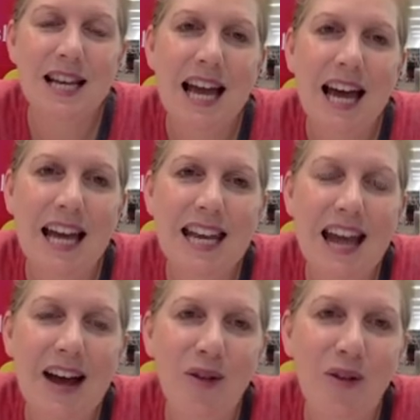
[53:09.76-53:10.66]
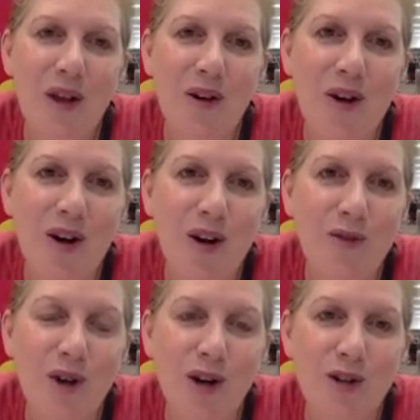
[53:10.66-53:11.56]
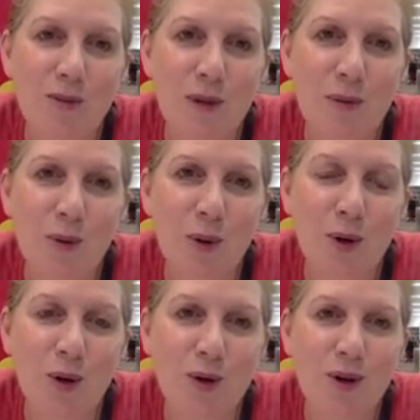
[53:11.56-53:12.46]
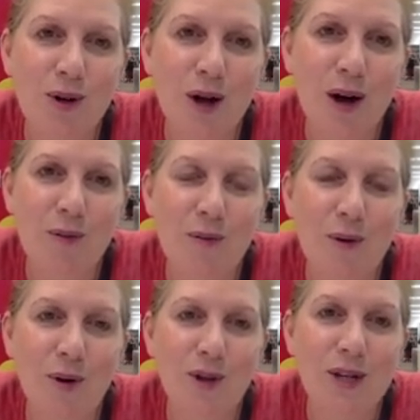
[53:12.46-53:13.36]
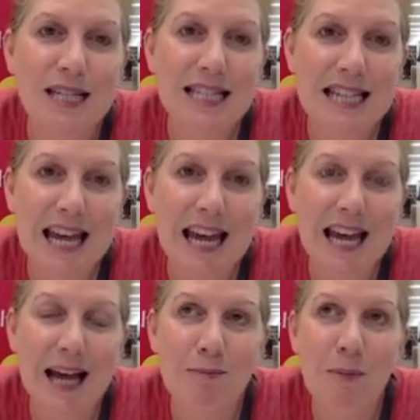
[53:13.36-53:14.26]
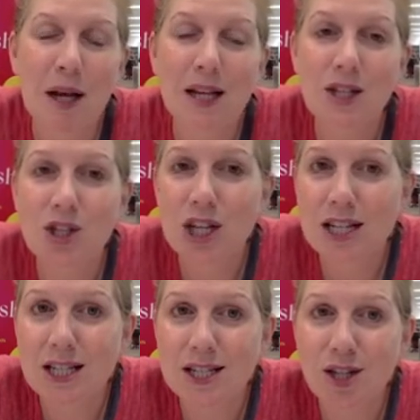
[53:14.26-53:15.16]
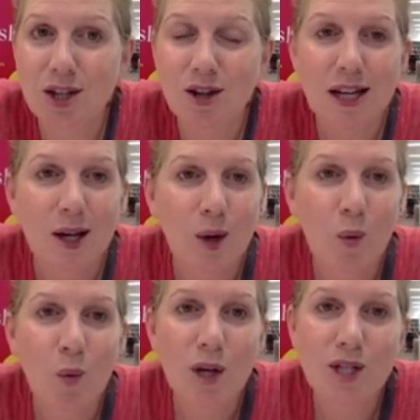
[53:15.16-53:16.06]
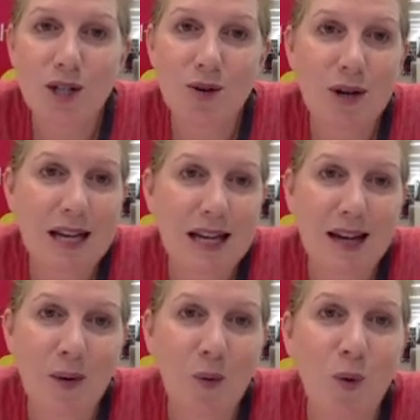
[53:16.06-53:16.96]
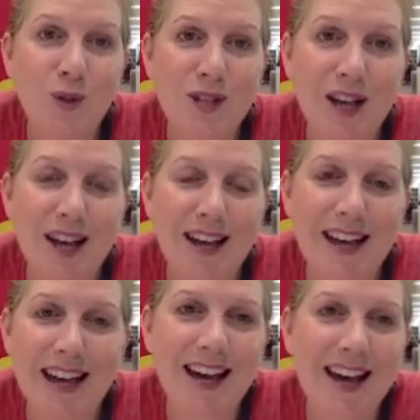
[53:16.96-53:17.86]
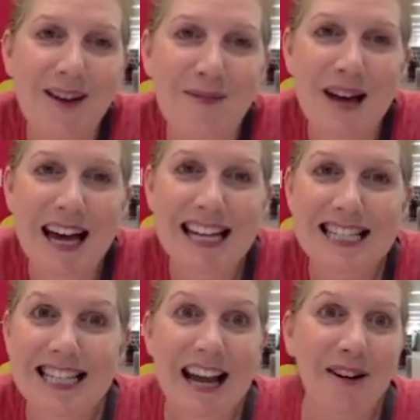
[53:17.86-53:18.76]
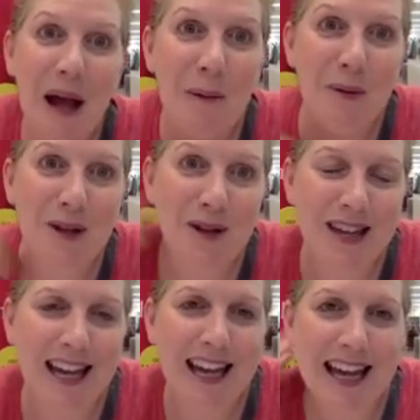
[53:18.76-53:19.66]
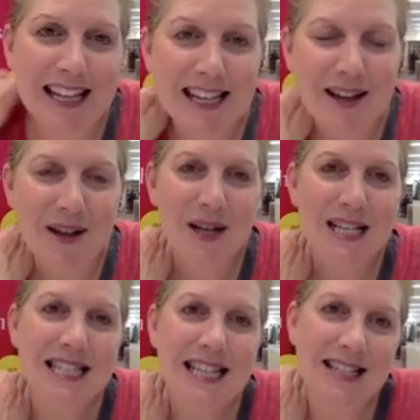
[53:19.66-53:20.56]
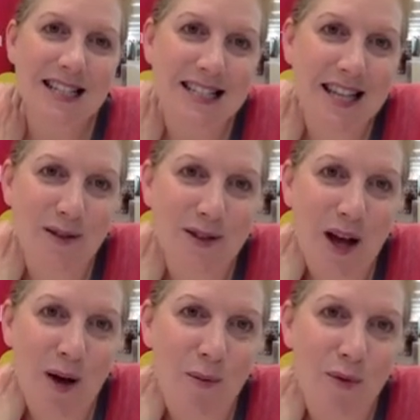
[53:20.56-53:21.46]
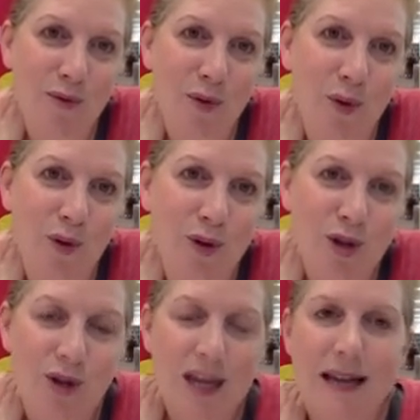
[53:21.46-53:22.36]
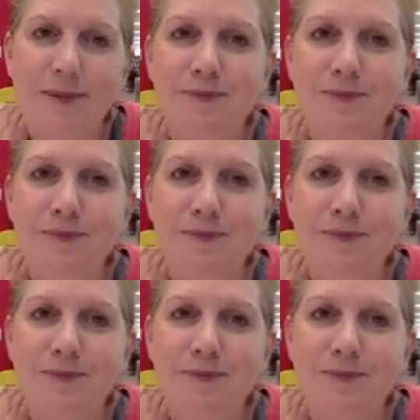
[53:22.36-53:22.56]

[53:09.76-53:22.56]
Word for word: And now there are over 100 people who come on New Year's Day and plunge into 1 degree water and shout Happy New Year and set ourselves up for the new year.